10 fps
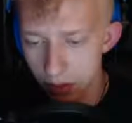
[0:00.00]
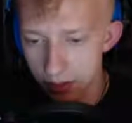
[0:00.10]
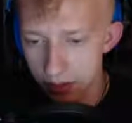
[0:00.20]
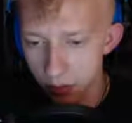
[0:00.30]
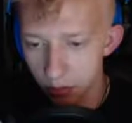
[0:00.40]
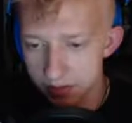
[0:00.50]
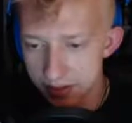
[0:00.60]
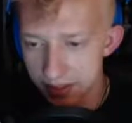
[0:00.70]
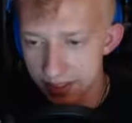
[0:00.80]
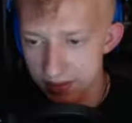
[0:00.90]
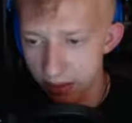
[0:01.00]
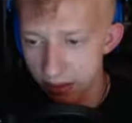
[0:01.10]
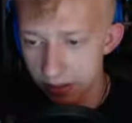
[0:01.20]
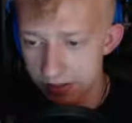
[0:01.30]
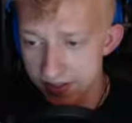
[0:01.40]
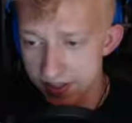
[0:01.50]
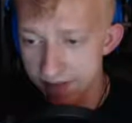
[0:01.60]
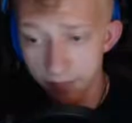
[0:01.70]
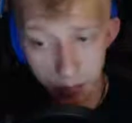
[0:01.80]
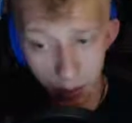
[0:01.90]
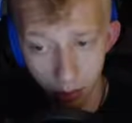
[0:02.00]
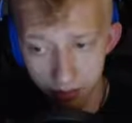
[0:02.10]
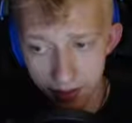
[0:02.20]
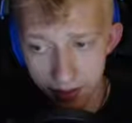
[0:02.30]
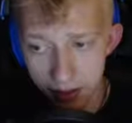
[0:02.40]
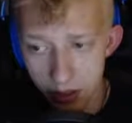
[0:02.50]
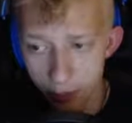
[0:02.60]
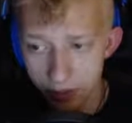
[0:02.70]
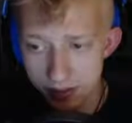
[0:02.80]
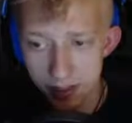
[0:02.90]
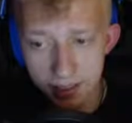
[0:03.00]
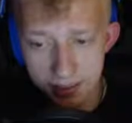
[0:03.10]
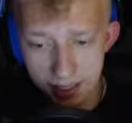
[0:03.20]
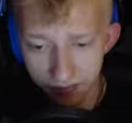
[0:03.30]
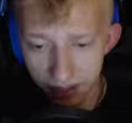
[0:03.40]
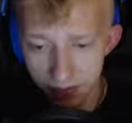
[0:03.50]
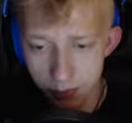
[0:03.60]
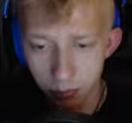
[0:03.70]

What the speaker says: and 26 dexterity is the same for both, but it's not identified. So I'm